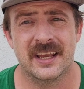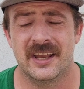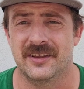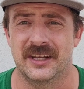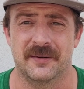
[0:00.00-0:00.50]

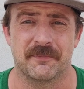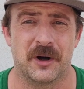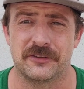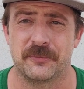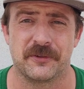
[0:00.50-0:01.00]
You need
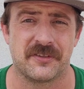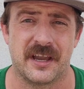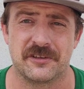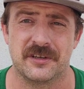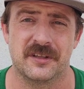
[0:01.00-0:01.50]
multiple
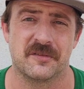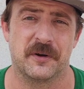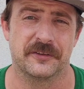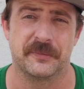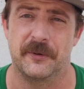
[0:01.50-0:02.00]
sessions,
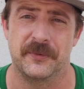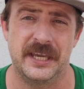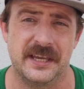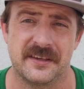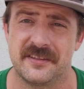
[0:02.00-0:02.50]
multiple
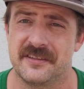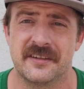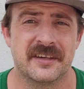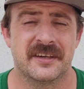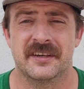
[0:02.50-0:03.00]
weeks.
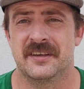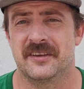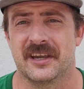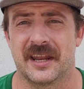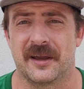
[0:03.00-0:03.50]

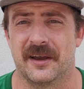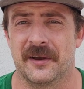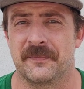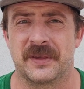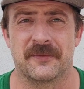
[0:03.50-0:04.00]
You
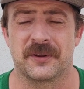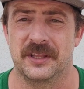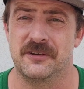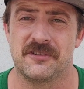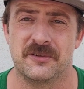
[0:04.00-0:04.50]
gotta get
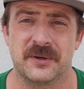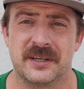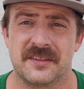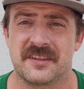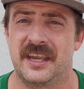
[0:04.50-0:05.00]
really used to
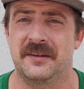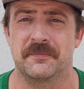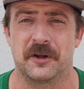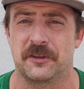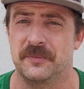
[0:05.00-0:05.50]
it, skate
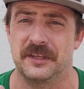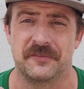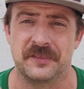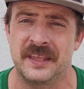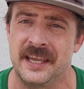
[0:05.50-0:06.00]
multiple
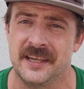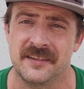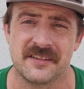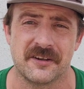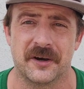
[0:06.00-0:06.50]
different
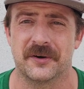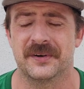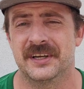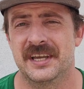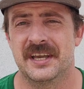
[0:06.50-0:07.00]
things. So
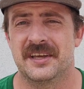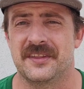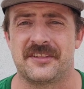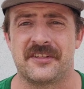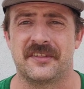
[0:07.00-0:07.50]

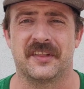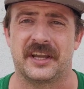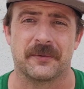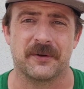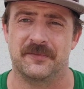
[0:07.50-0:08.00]
this isn't like
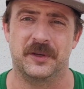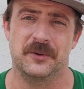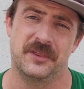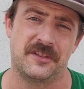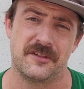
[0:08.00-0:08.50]
a
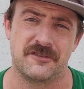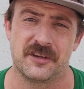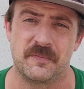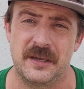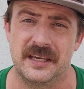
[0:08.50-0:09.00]
review. This is
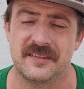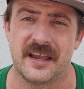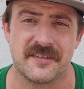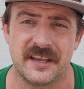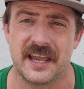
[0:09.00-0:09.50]
just me
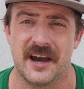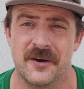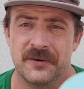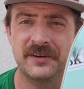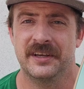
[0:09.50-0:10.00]
testing
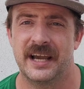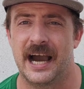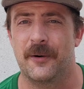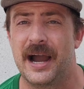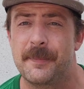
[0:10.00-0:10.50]
out
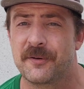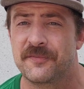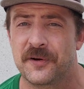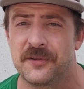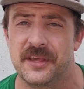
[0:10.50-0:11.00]
how I
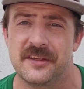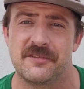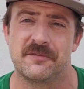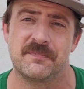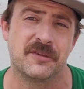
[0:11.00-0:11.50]
prefer
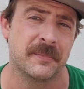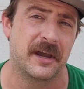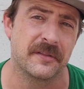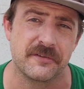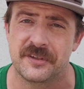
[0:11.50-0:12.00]
this to my
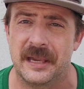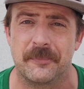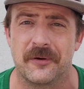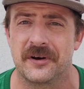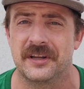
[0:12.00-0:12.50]
other
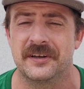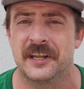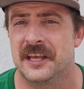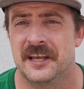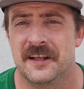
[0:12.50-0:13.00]
skateboard. And
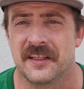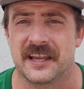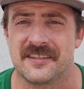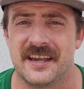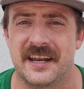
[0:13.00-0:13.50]
like I
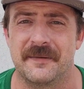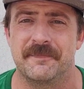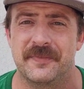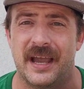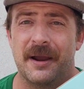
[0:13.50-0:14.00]
said,
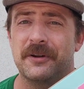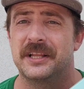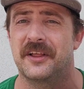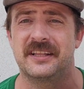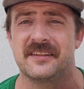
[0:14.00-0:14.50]
I really
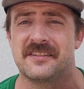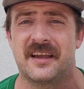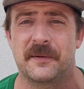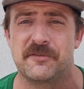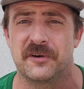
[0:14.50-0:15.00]
like this
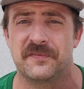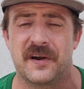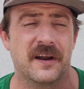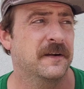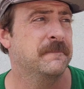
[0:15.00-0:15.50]
setup so
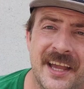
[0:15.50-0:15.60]
far.